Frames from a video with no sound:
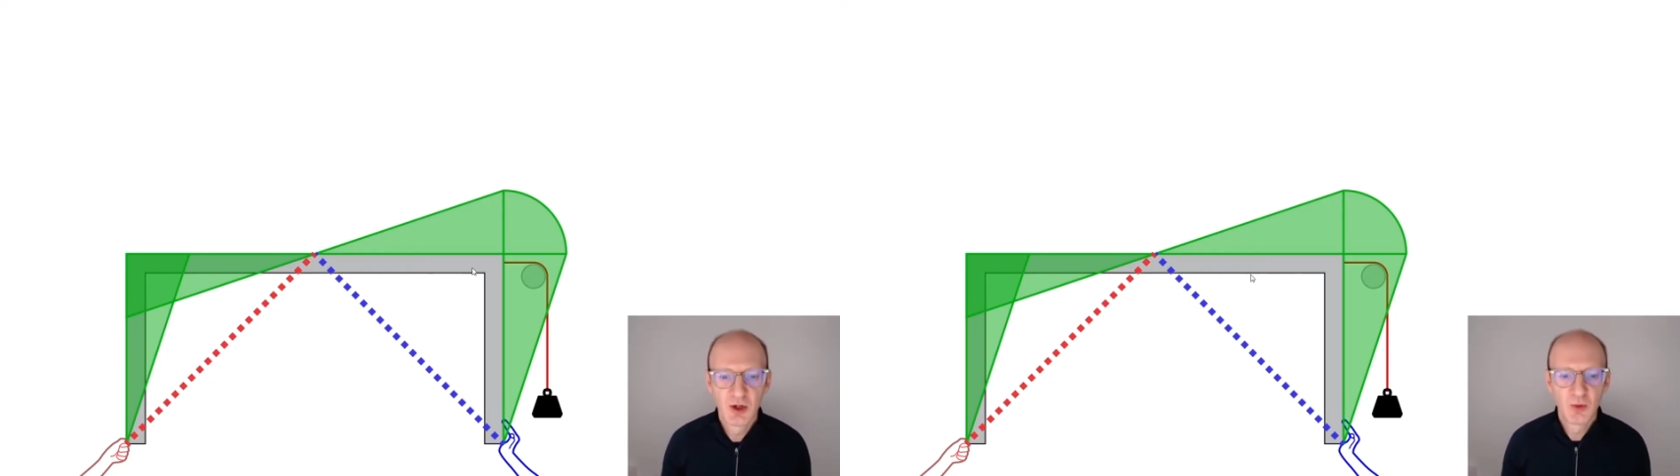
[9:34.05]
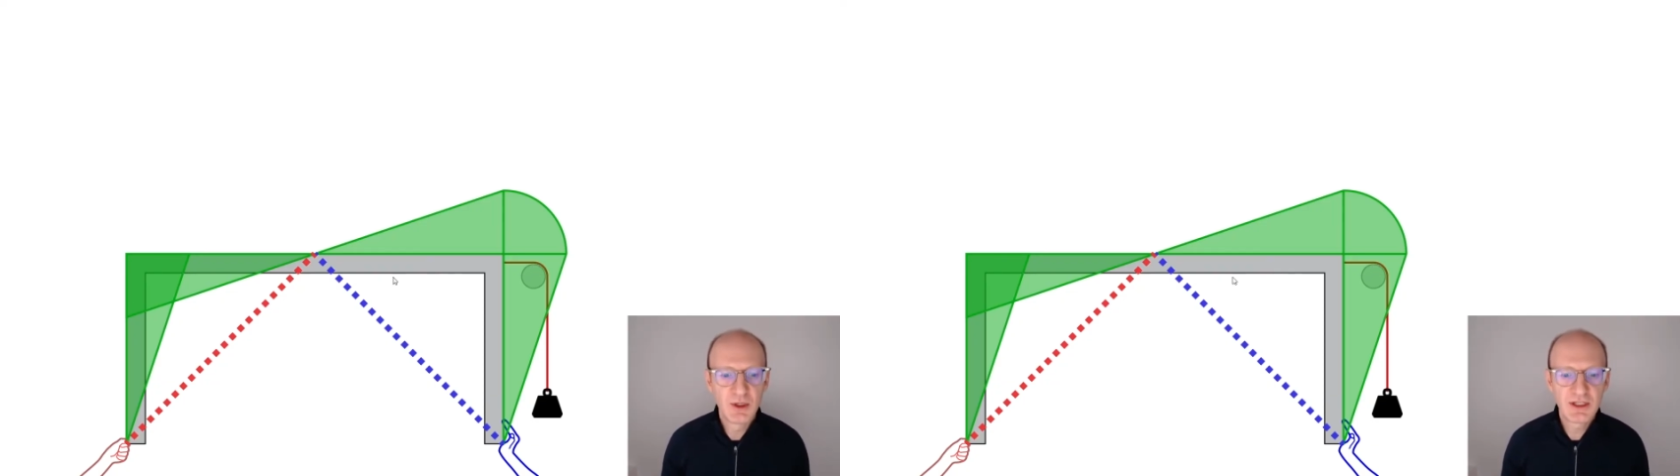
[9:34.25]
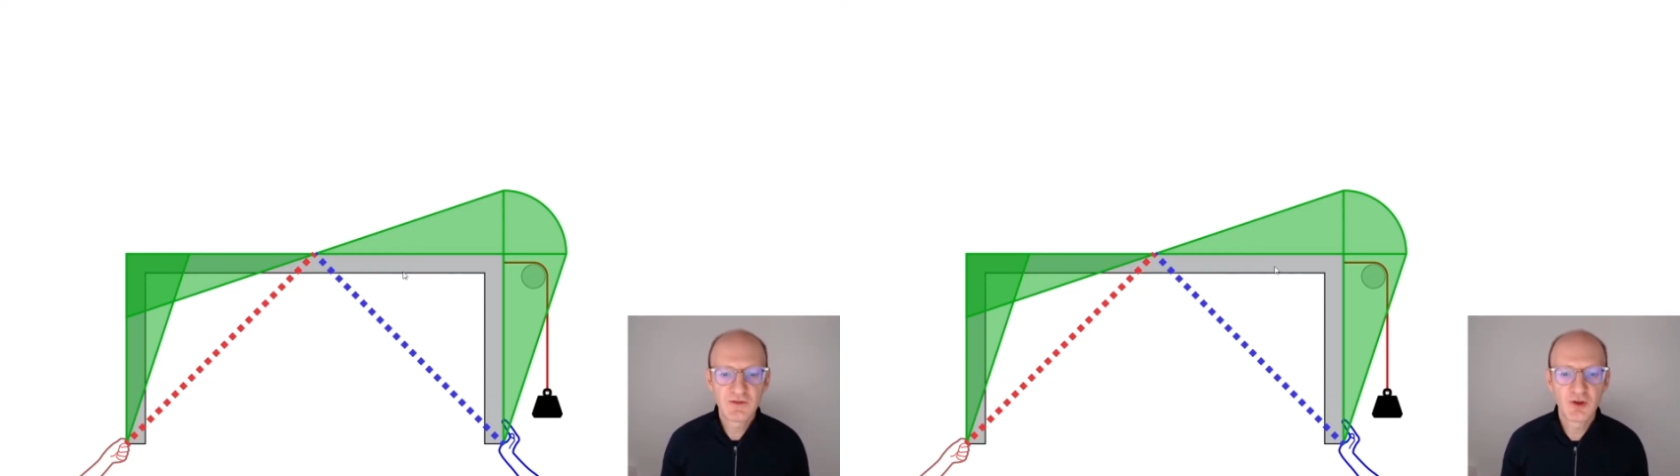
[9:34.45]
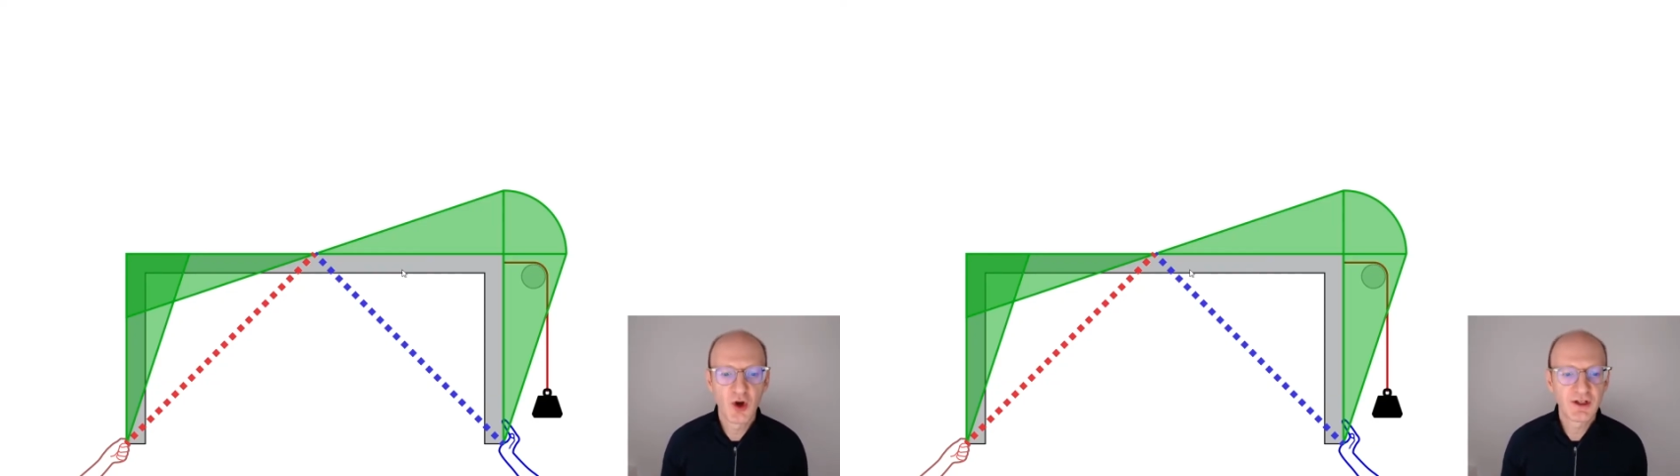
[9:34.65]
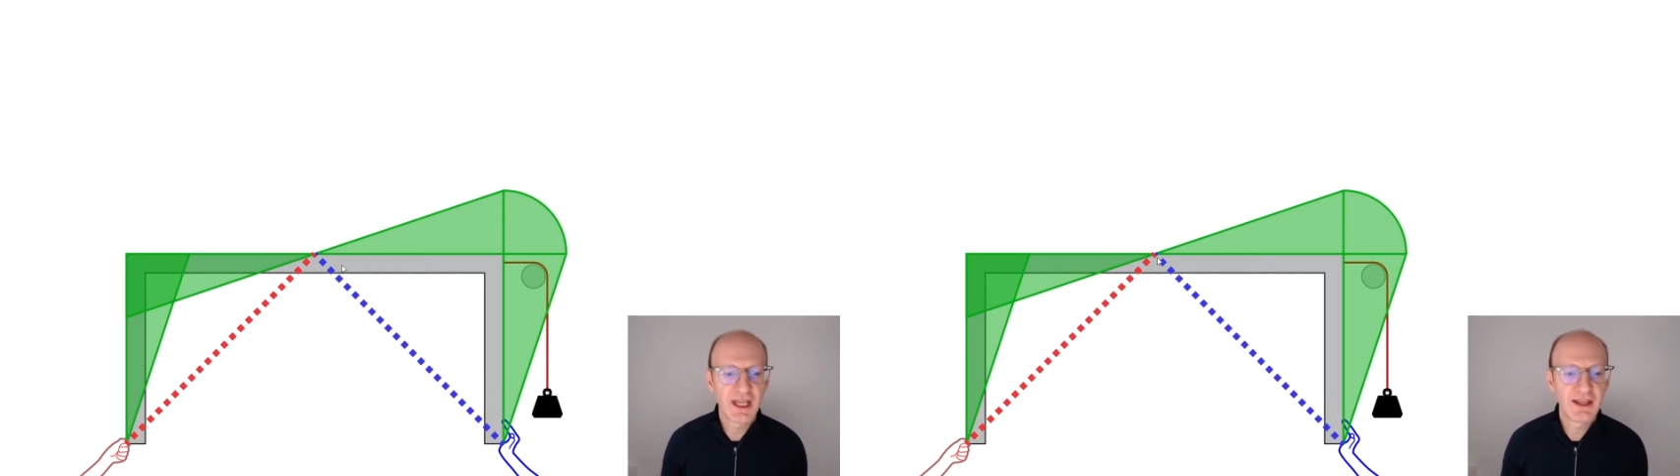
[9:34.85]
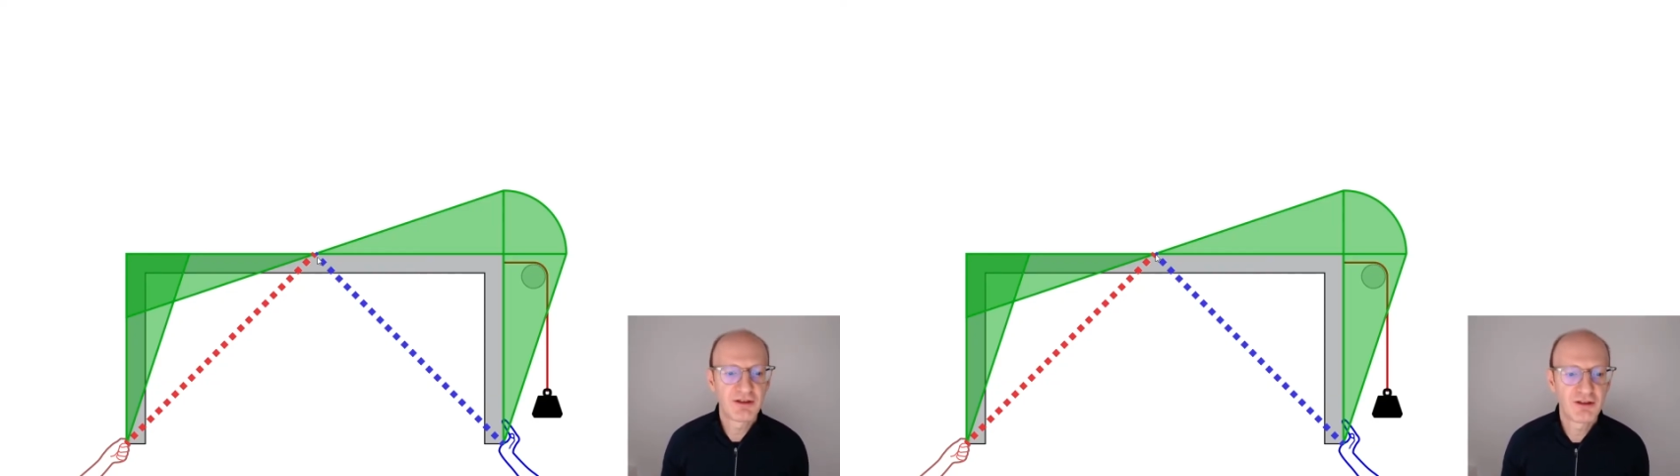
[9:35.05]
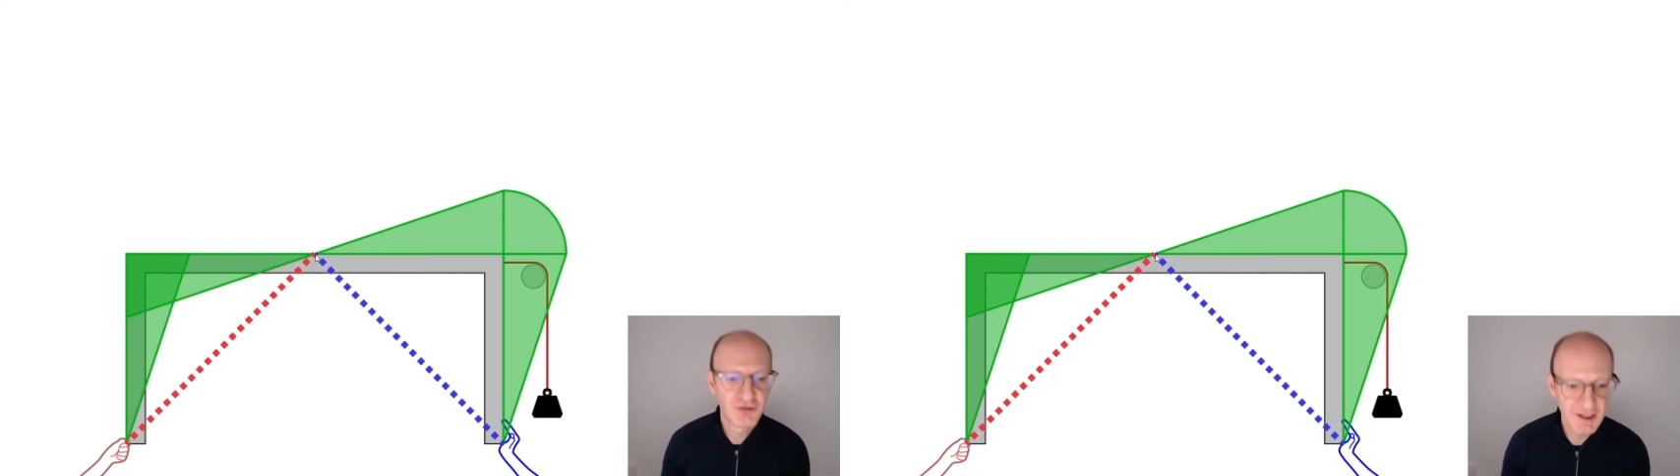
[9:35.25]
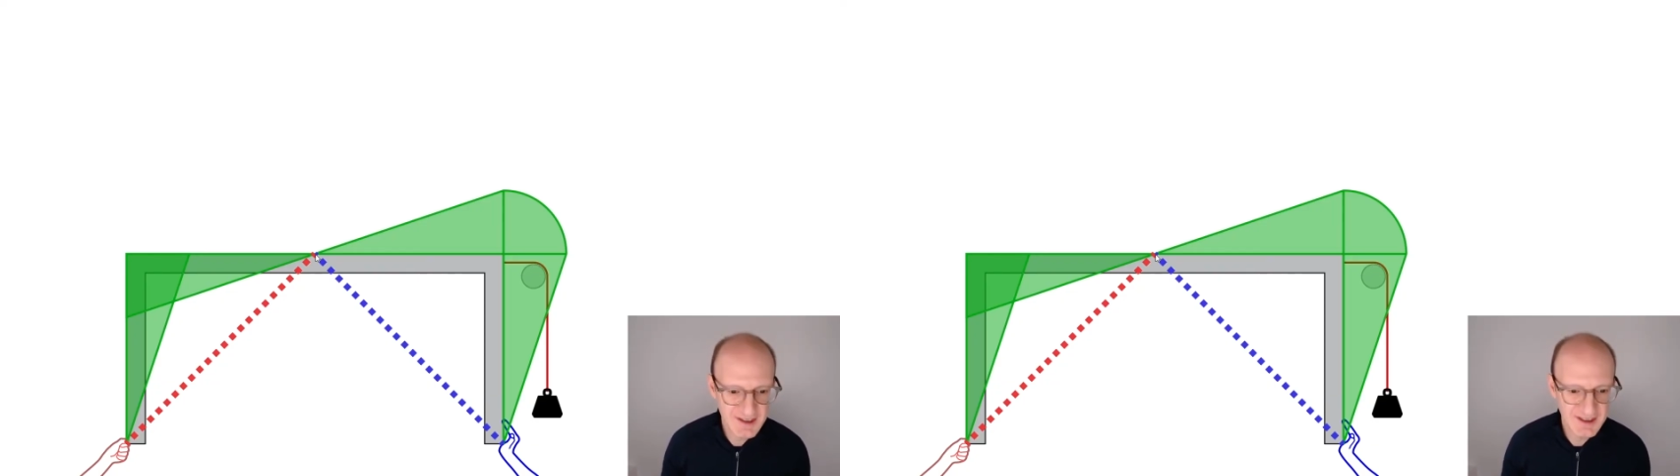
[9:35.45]
we have got a
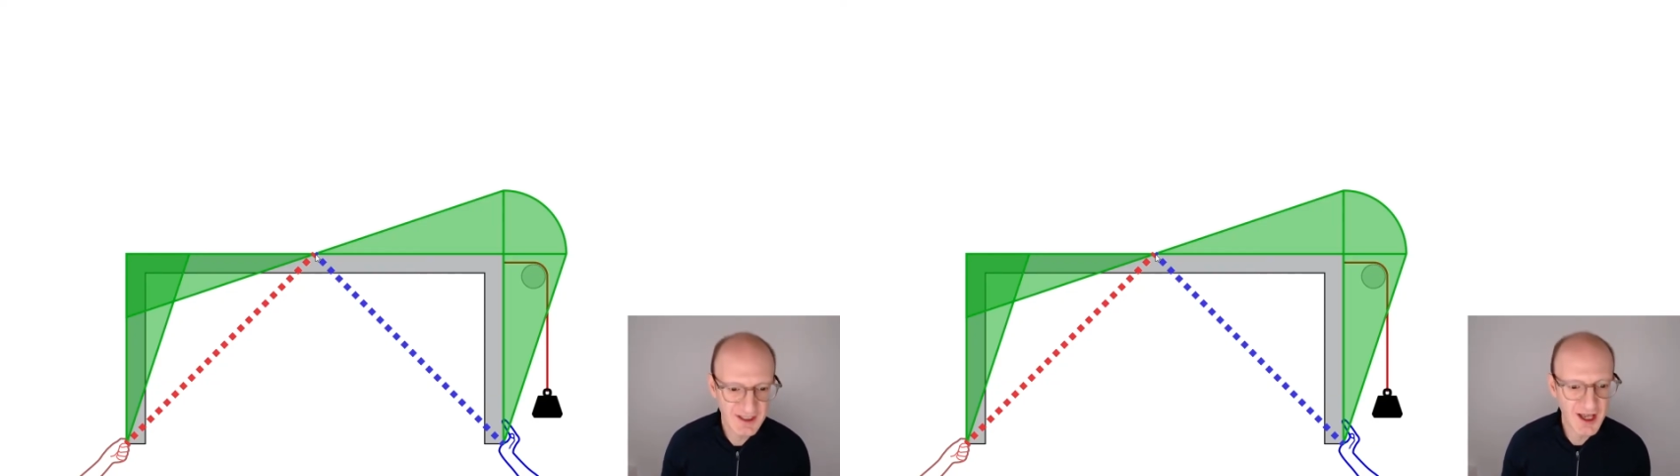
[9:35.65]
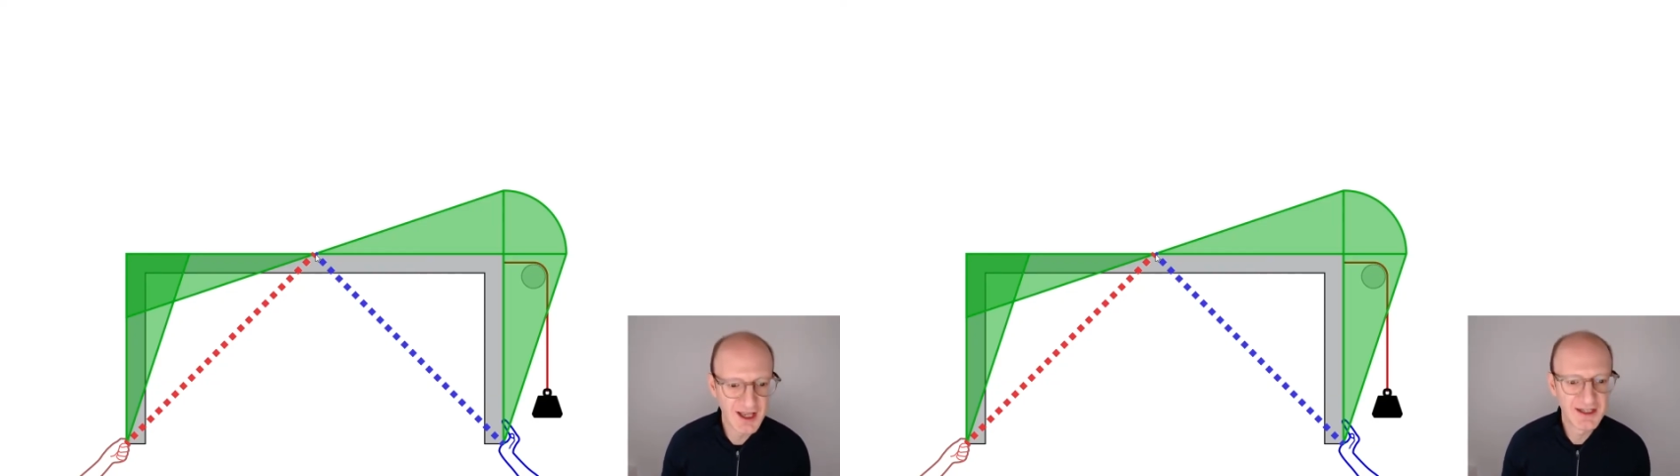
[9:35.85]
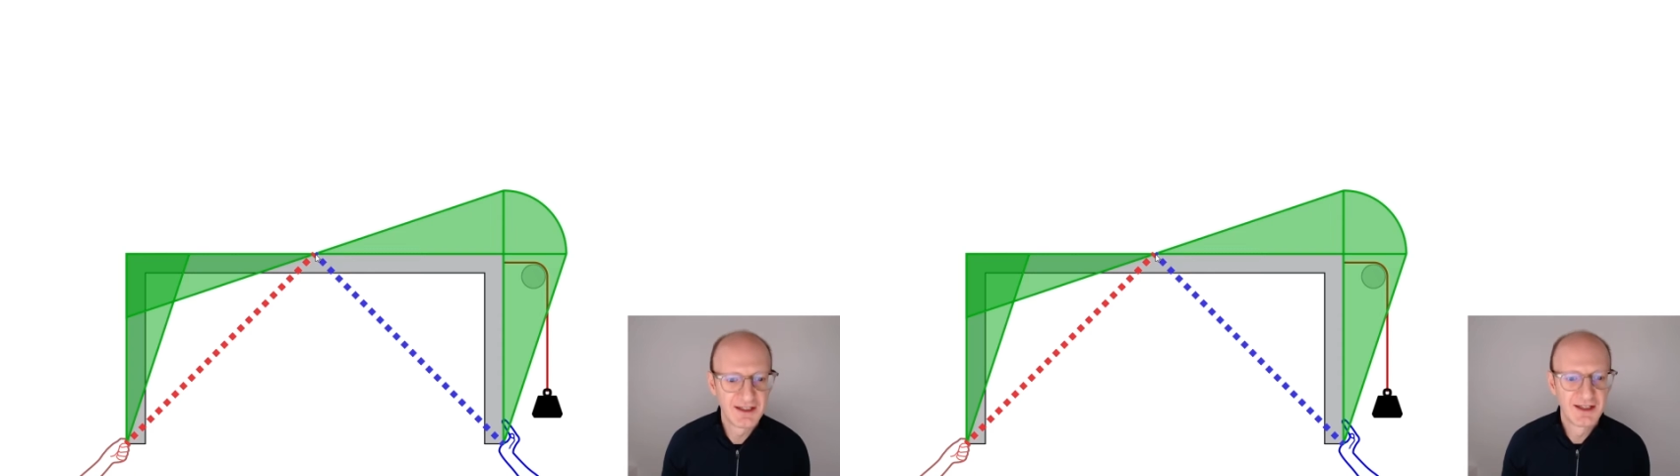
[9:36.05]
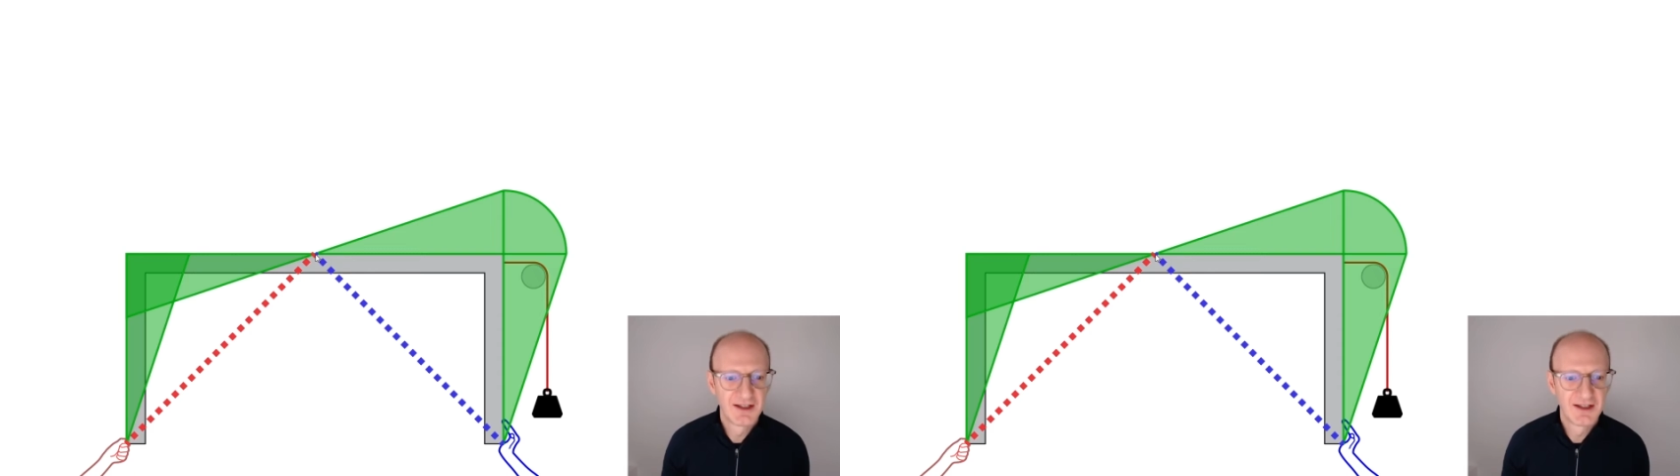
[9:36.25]
thrust line